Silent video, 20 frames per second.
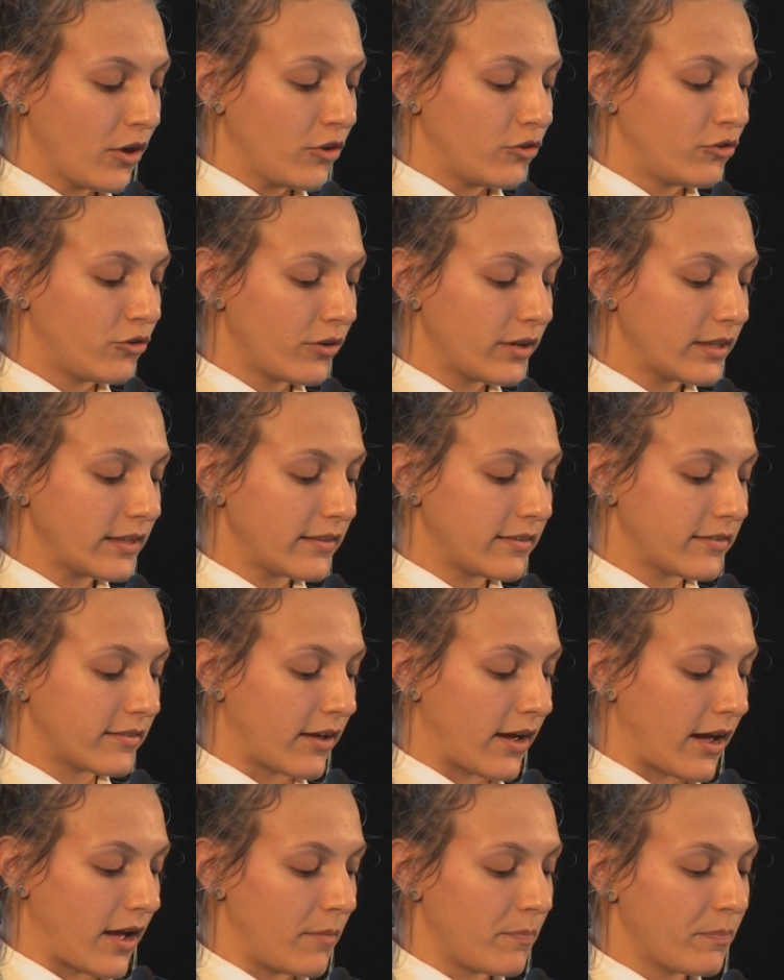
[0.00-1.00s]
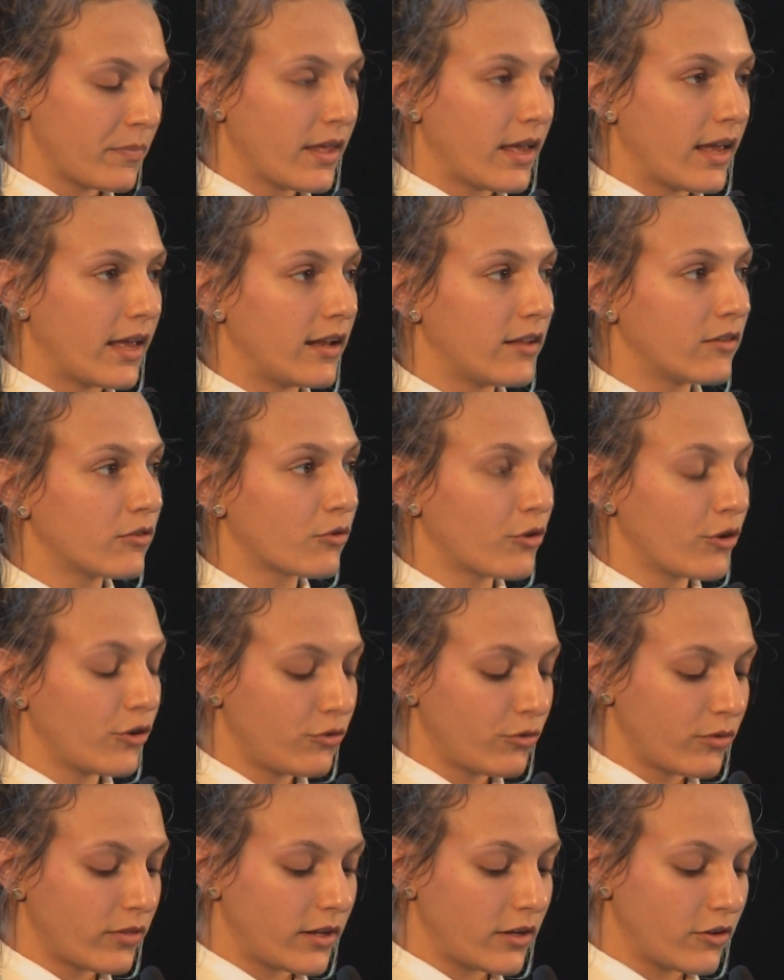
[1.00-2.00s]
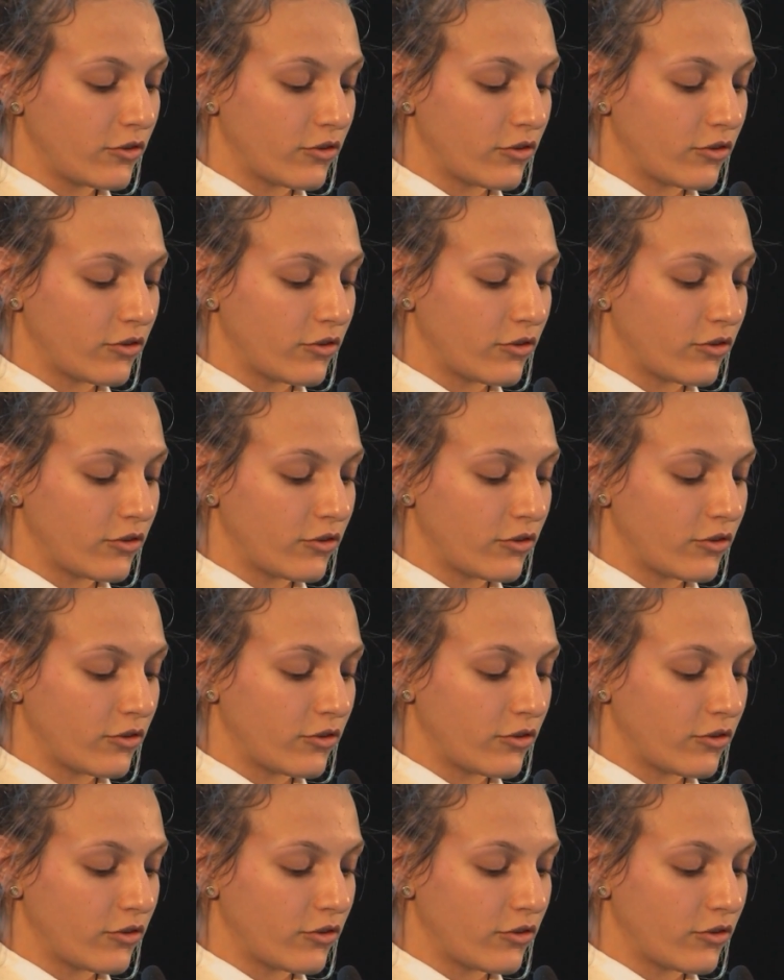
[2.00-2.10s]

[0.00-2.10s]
During this time, it is crucial that a